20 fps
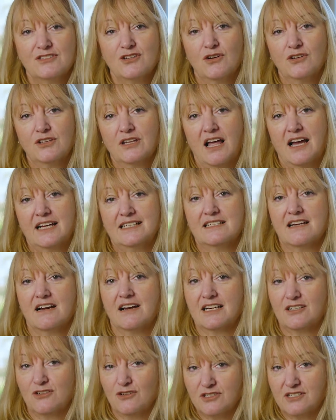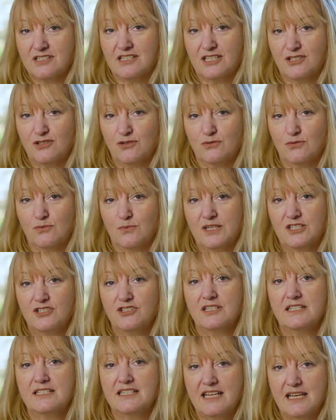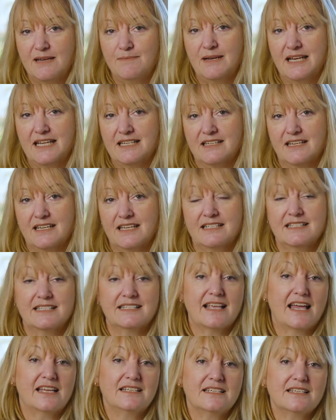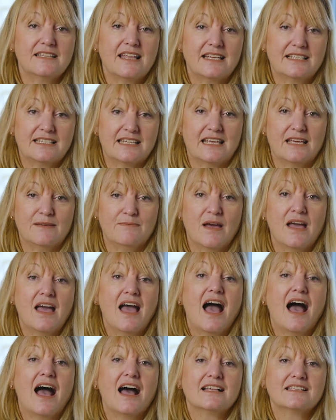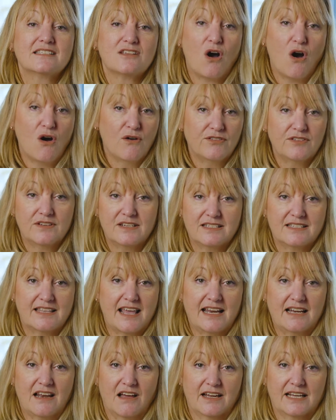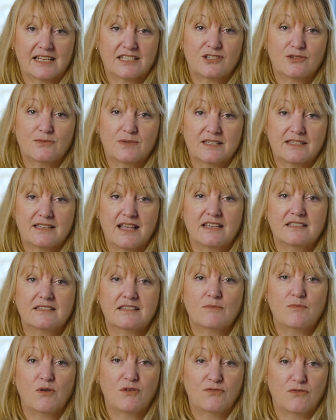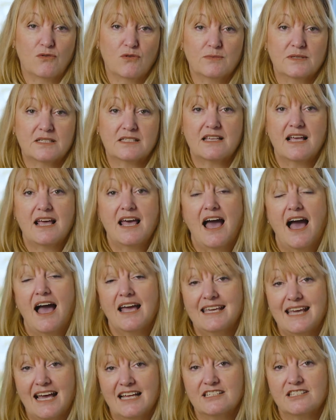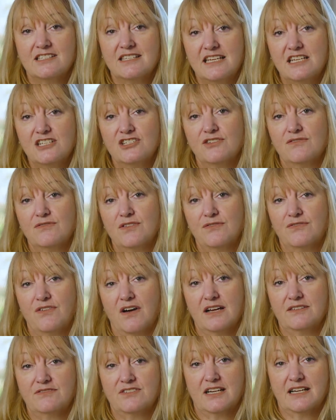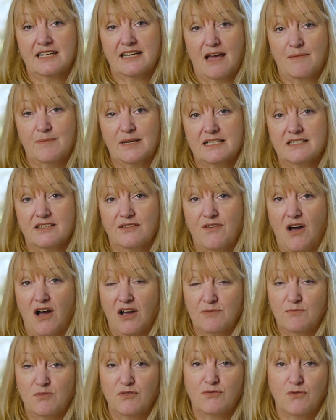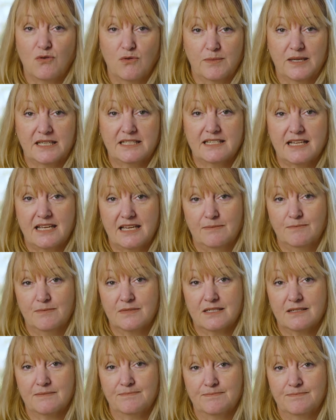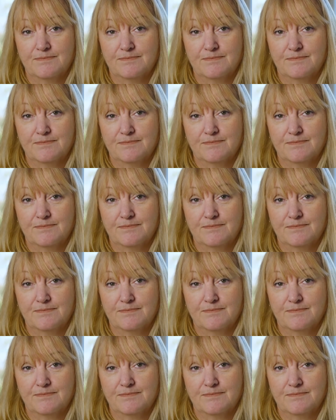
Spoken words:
online diagnostic tool which the team leader can send to their team as often as they like to assess the performance against each of the 5 dynamics of high-performing teams.